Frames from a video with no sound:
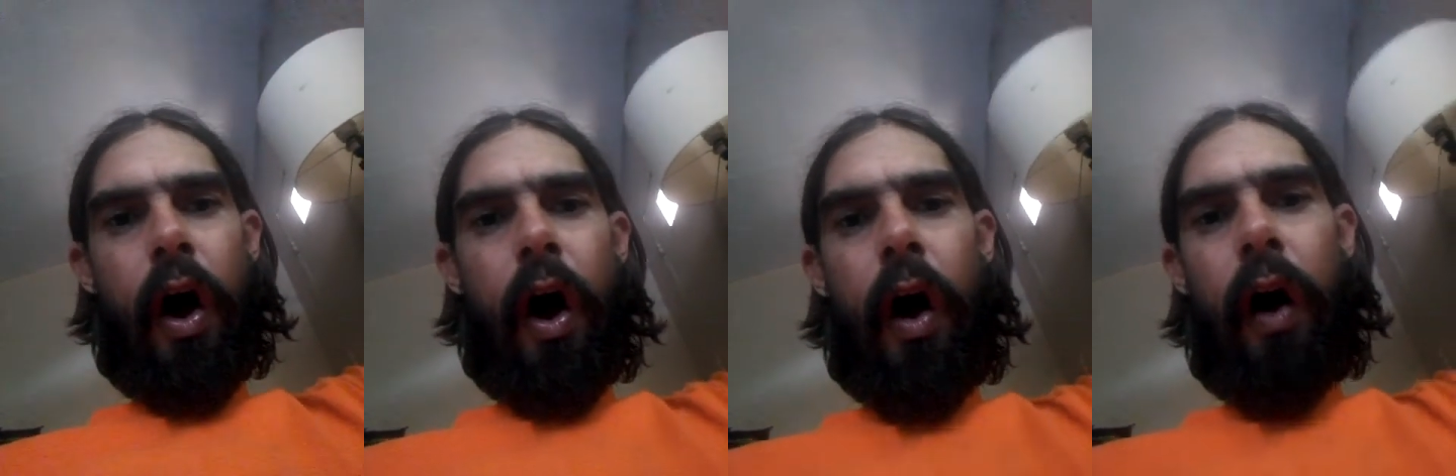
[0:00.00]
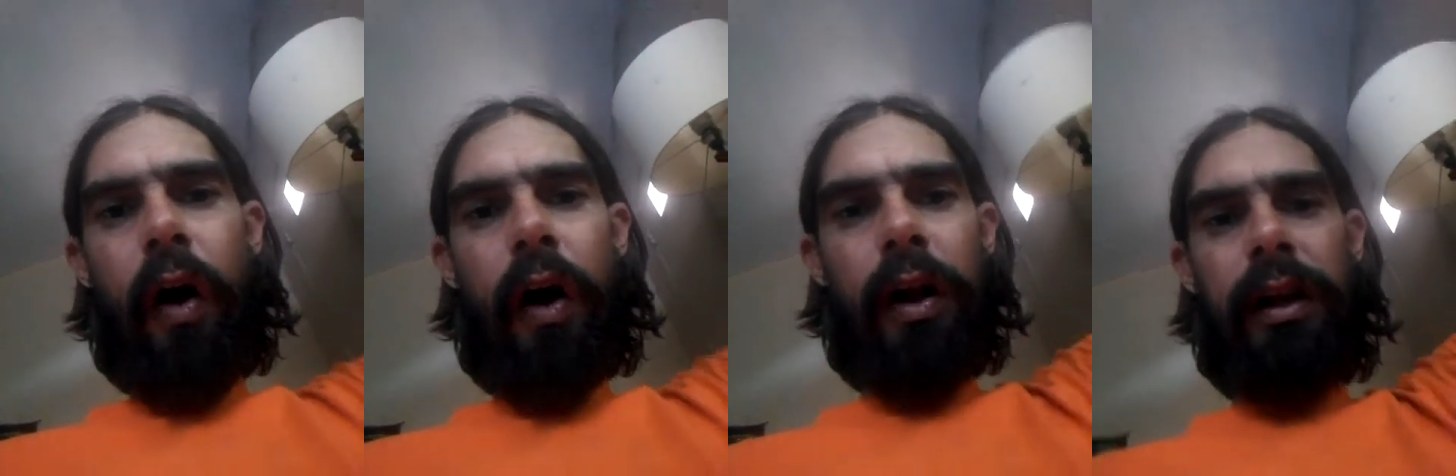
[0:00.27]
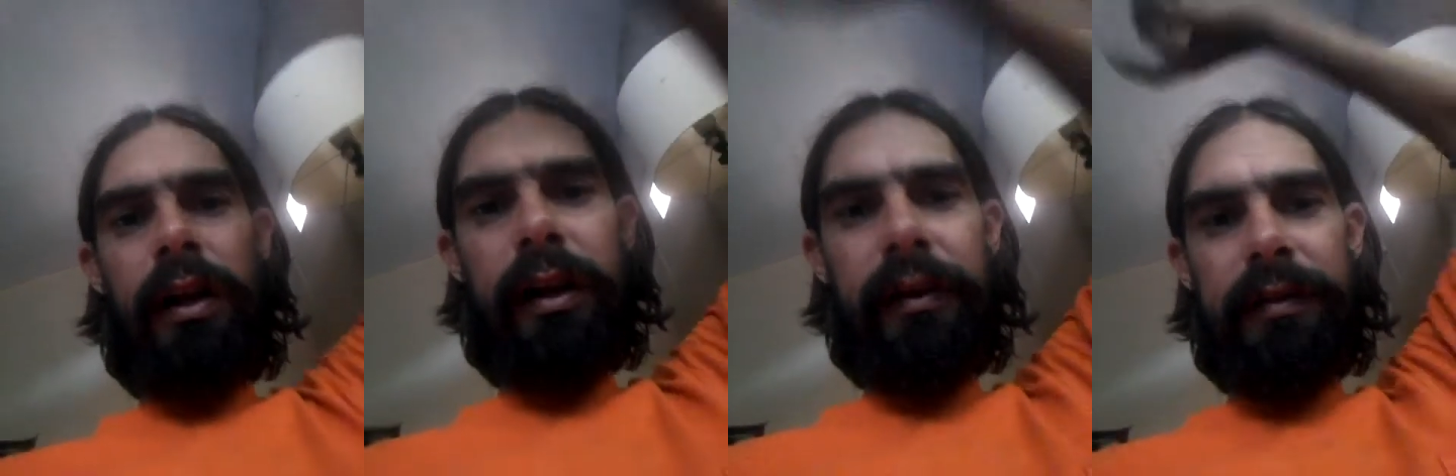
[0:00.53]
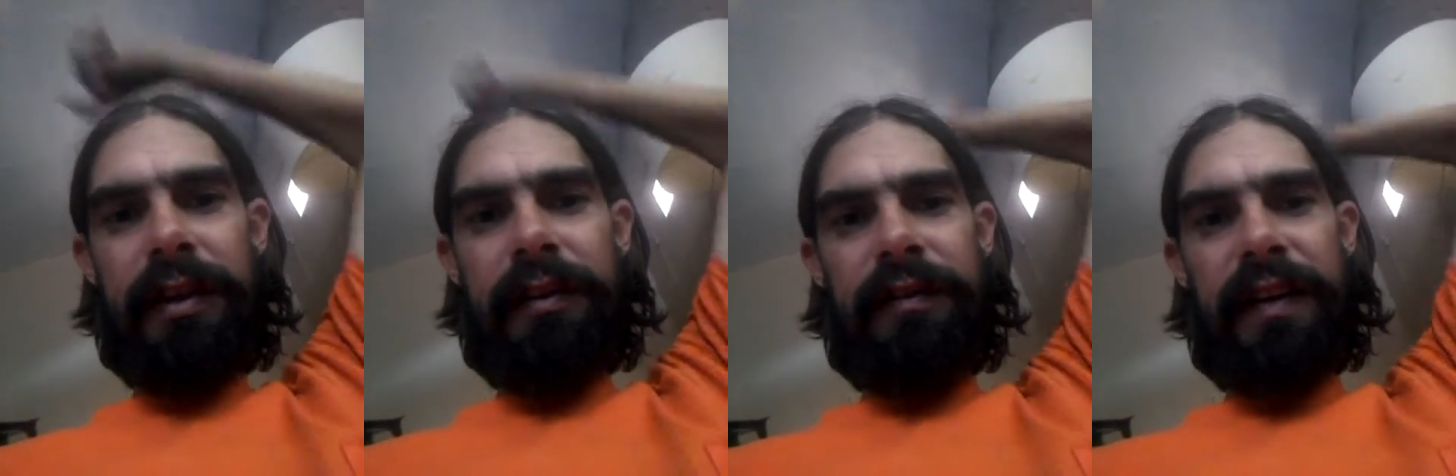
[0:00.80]
all
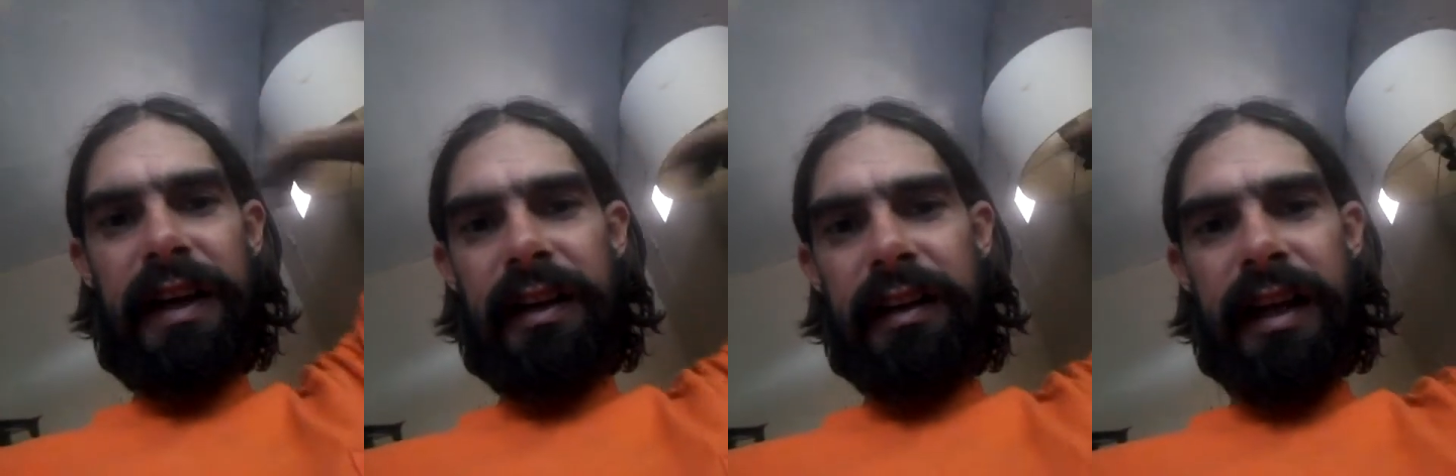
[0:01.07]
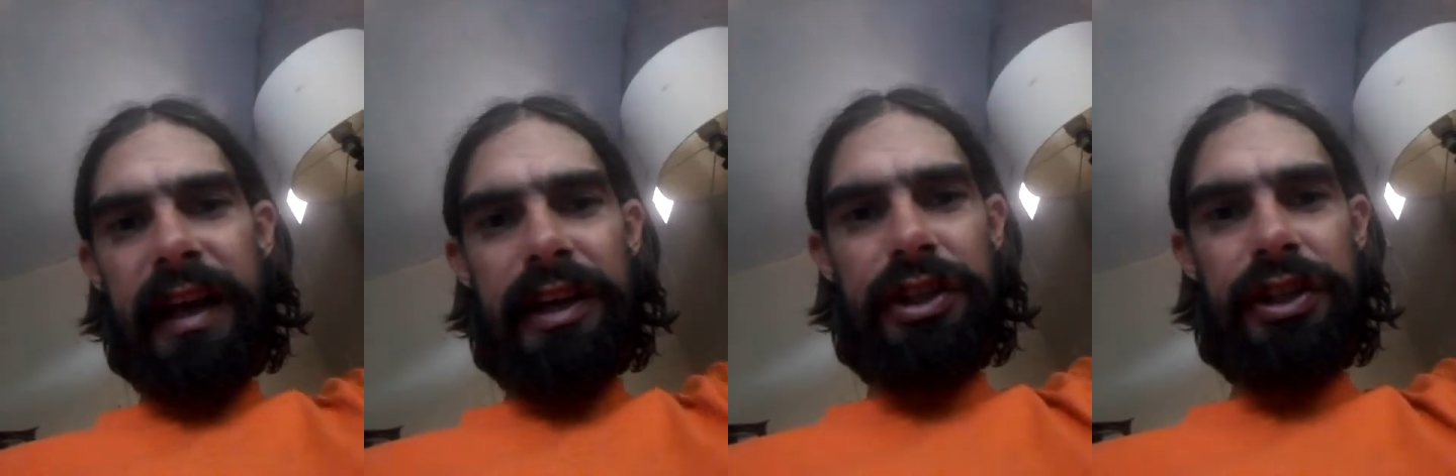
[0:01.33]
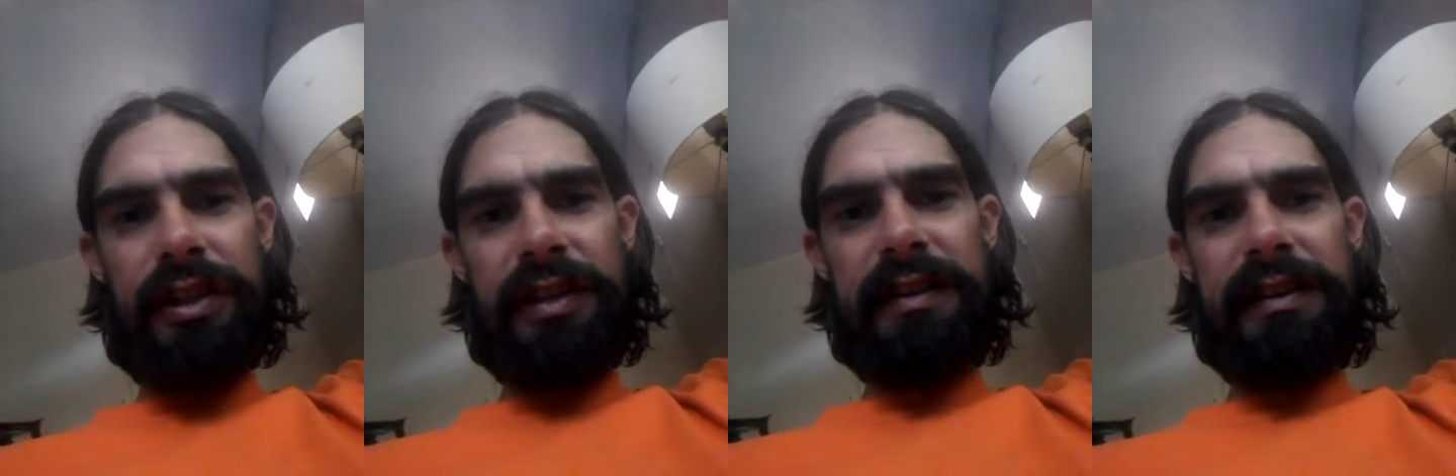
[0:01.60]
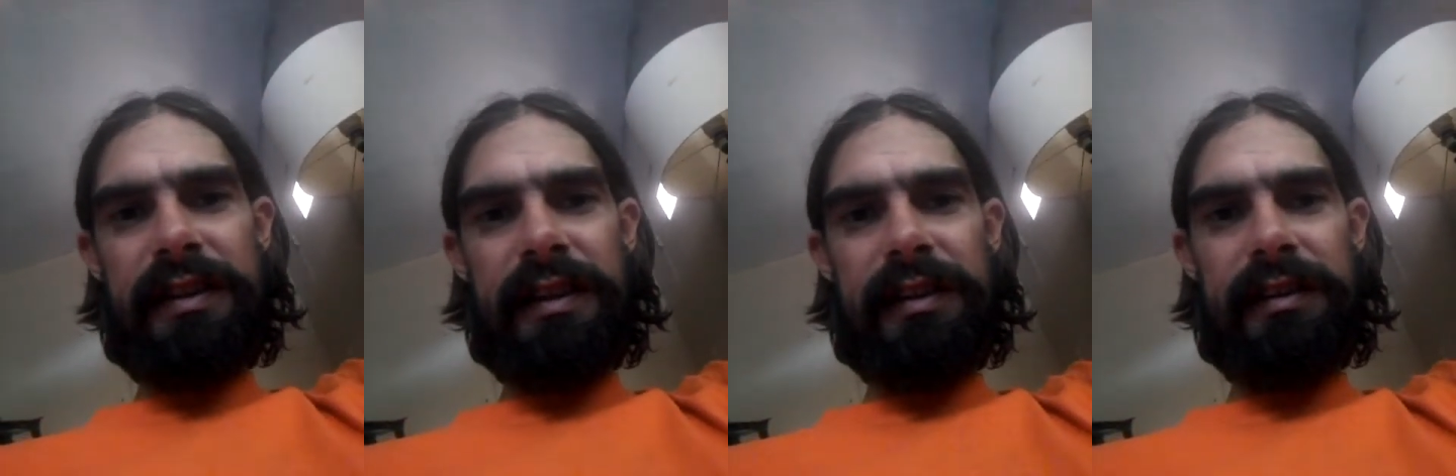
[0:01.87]
of the ventilation
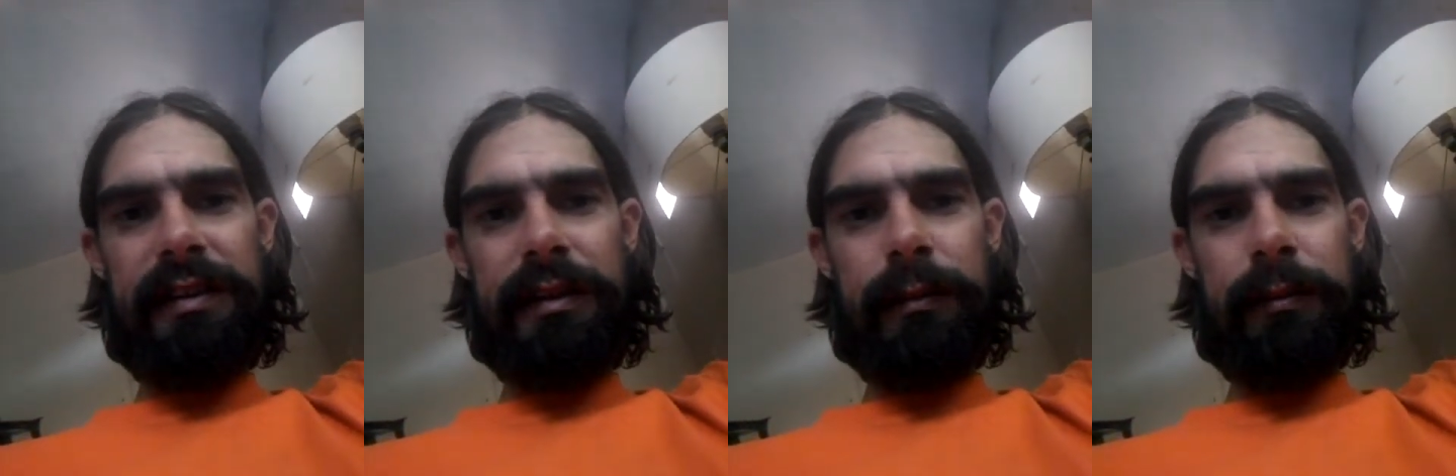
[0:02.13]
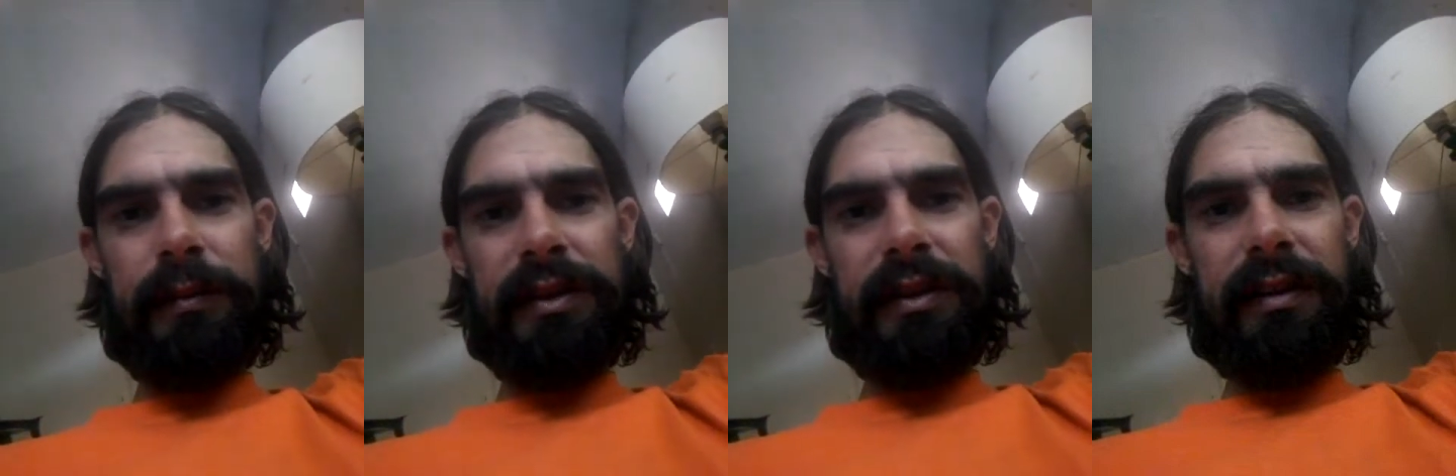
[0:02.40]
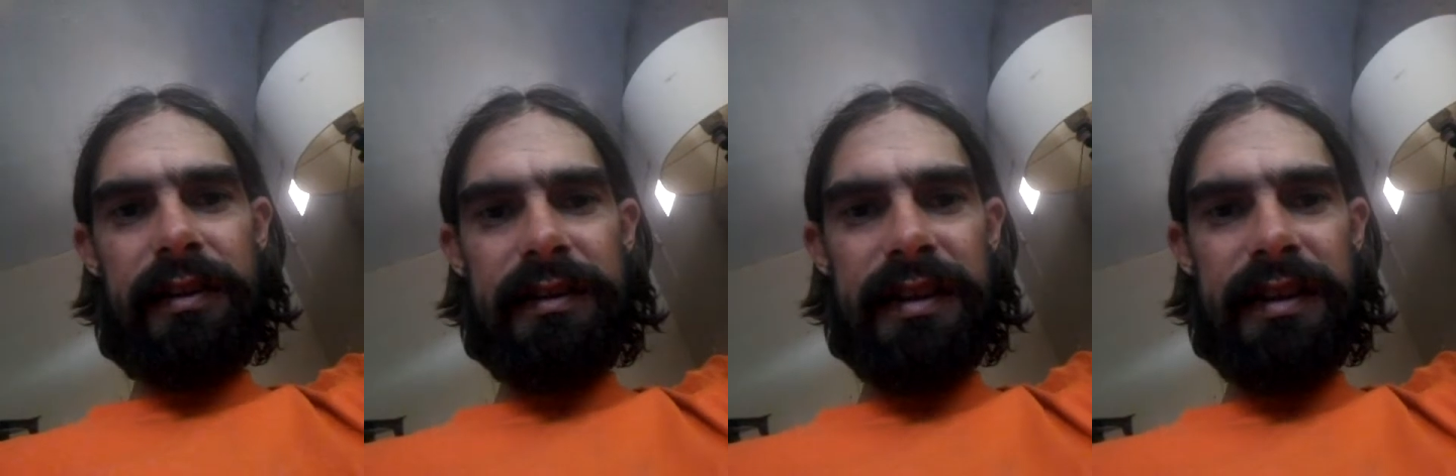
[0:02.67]
systems